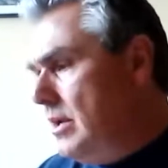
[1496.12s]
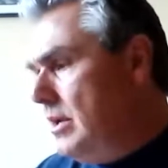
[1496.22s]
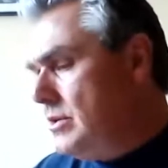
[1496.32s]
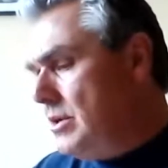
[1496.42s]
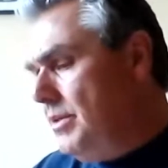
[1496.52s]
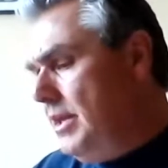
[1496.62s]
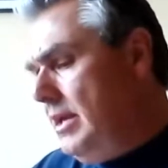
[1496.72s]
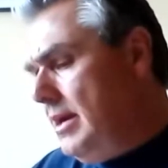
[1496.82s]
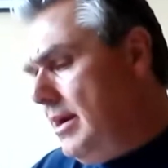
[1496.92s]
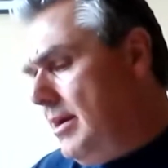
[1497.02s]
so
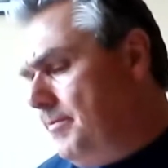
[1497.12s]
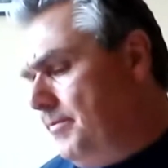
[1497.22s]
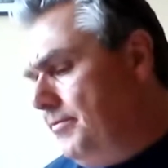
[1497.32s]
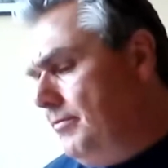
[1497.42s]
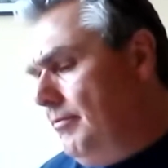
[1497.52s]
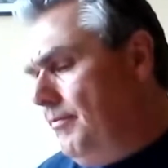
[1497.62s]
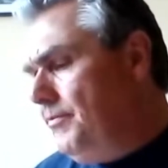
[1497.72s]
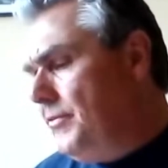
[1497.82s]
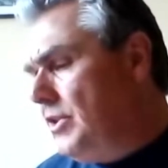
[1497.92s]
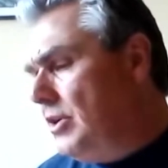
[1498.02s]
the
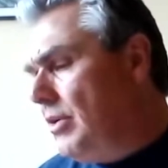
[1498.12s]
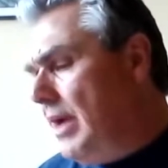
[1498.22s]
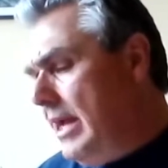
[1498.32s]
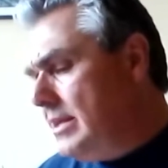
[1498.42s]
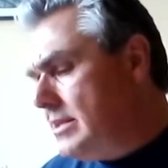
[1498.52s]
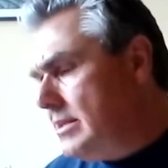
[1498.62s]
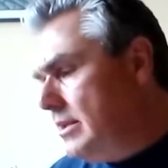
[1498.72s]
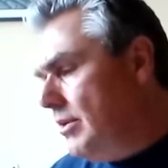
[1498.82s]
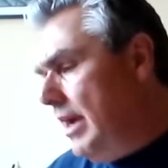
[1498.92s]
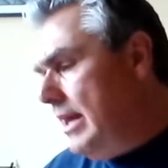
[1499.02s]
the
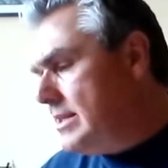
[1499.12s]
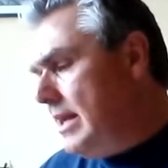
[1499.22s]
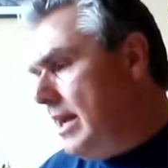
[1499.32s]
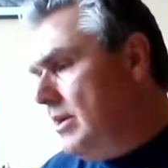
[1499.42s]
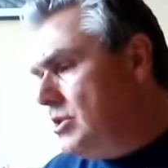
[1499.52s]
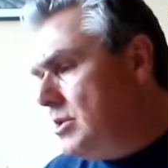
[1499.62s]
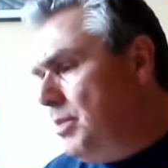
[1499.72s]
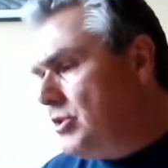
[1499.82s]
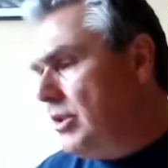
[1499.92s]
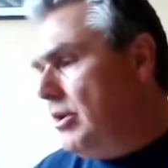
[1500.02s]
grandstand, here's a picture of the